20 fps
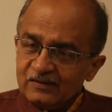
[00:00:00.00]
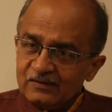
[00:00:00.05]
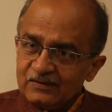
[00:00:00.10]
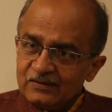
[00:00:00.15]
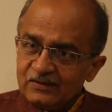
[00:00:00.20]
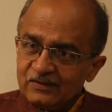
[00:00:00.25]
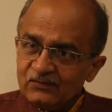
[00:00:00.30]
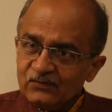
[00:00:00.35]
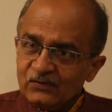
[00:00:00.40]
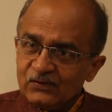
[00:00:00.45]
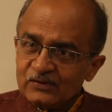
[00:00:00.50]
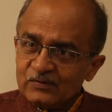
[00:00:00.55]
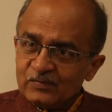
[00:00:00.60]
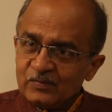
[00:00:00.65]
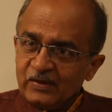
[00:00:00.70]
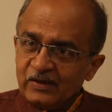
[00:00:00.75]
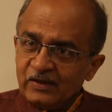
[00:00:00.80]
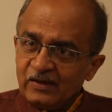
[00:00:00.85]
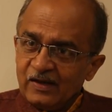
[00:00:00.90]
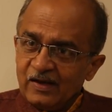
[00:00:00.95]
she was
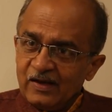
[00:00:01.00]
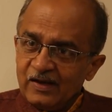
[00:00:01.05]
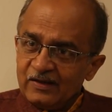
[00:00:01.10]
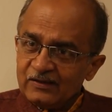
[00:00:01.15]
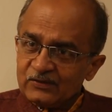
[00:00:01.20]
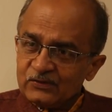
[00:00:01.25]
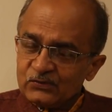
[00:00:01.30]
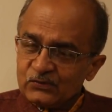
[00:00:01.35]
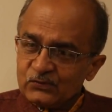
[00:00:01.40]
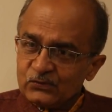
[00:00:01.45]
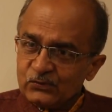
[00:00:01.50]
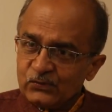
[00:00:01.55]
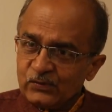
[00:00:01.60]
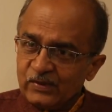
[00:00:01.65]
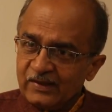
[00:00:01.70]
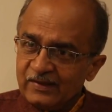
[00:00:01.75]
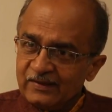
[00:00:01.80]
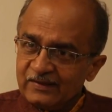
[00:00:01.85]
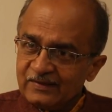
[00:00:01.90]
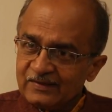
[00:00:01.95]
being asked
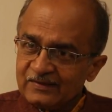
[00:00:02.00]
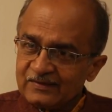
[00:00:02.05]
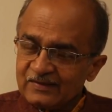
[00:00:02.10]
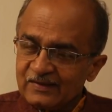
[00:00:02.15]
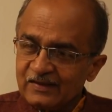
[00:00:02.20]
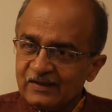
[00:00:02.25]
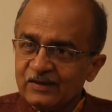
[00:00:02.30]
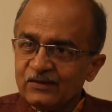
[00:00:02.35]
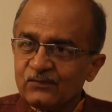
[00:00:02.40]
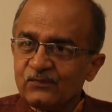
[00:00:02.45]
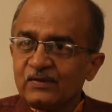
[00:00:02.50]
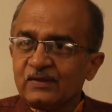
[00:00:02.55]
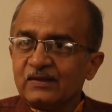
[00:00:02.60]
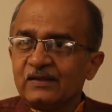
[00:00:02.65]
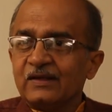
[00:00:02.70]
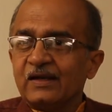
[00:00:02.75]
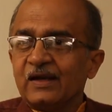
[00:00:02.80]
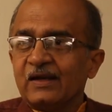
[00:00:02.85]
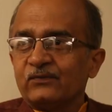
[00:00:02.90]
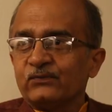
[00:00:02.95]
to intercede
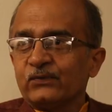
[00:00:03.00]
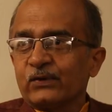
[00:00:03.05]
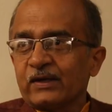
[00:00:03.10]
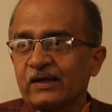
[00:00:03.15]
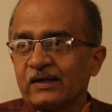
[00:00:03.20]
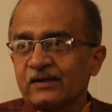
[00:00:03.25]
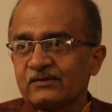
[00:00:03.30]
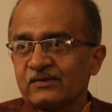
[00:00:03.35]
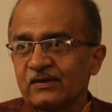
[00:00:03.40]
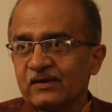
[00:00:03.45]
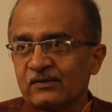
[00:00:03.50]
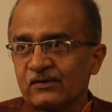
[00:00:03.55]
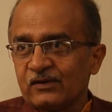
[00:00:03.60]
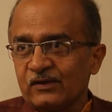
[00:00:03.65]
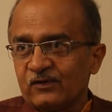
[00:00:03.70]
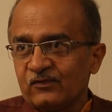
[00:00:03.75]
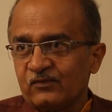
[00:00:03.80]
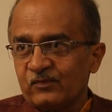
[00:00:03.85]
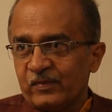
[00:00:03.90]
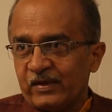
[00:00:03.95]
with the Advocate
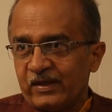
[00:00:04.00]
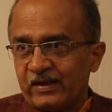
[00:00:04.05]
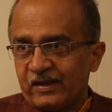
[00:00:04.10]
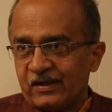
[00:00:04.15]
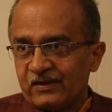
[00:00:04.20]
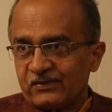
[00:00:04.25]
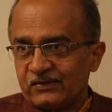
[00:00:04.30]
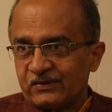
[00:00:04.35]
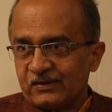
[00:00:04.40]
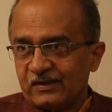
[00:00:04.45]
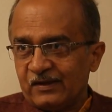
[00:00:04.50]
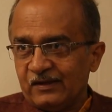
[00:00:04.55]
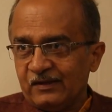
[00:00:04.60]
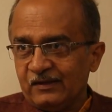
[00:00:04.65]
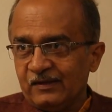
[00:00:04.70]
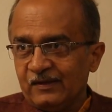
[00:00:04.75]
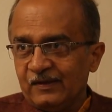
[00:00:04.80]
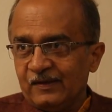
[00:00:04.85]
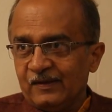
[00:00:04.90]
General of Maharashtra